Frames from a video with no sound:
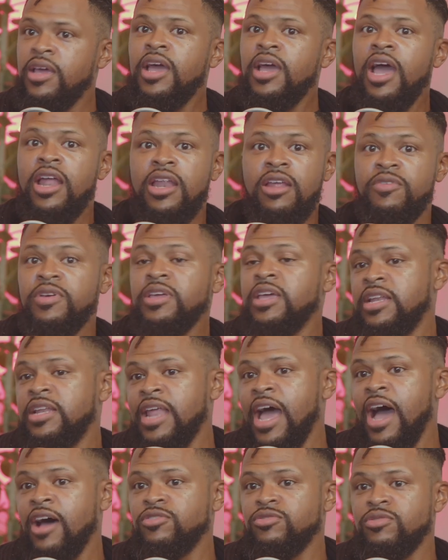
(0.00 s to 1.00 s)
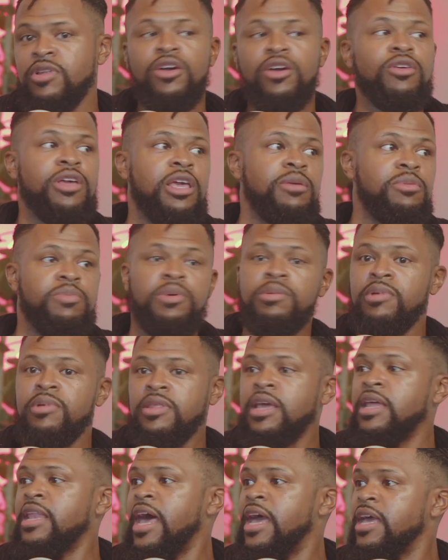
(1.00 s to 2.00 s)
And if it get down to it, they're going to keep the people that
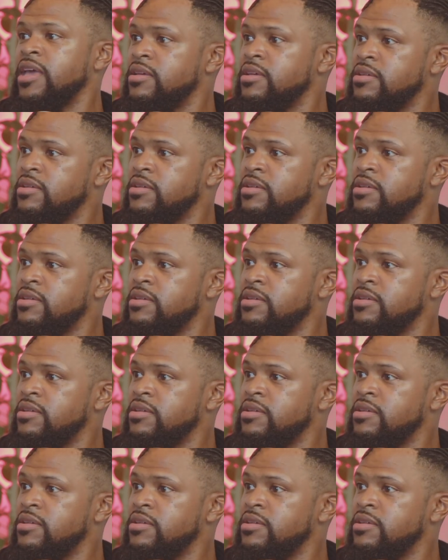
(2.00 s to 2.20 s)
they like.